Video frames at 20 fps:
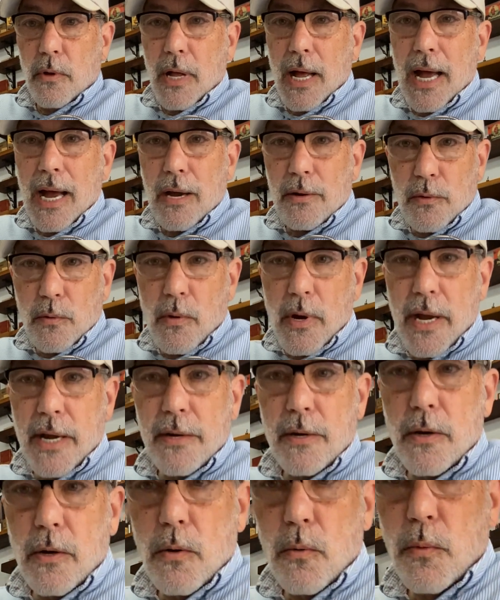how do I
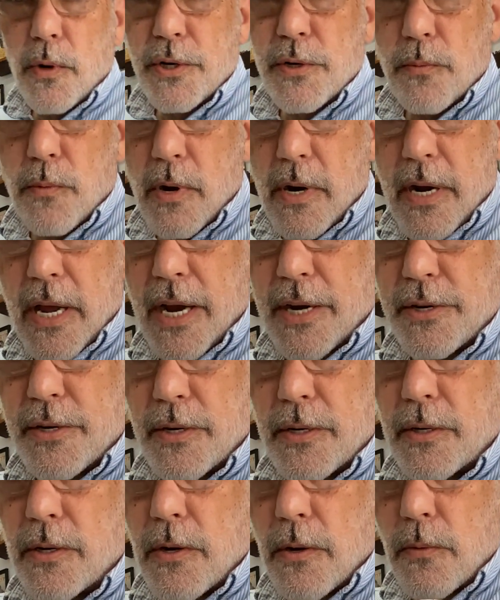know which one I
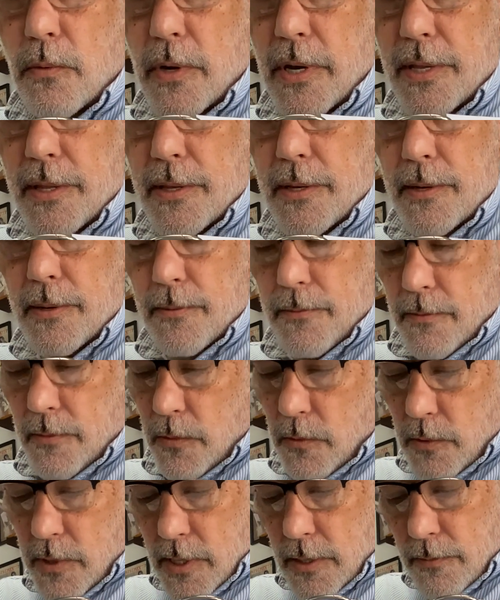should go with?
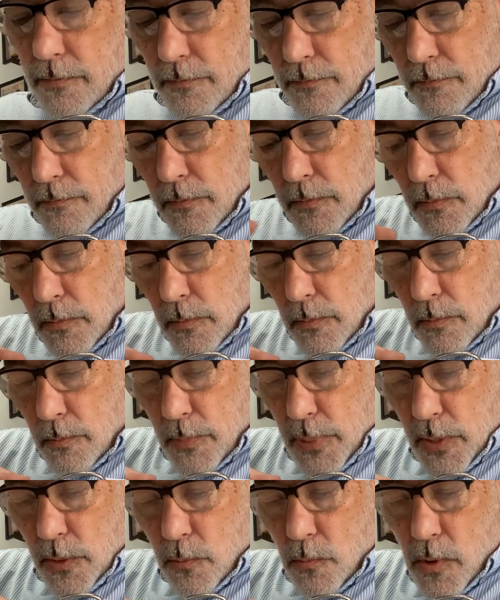Well,
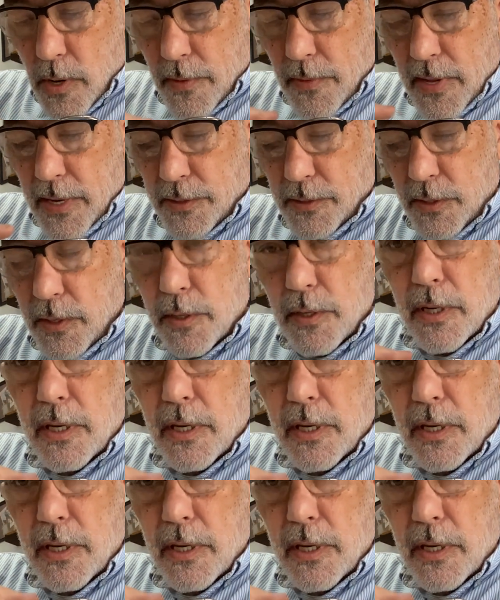pick one that's going to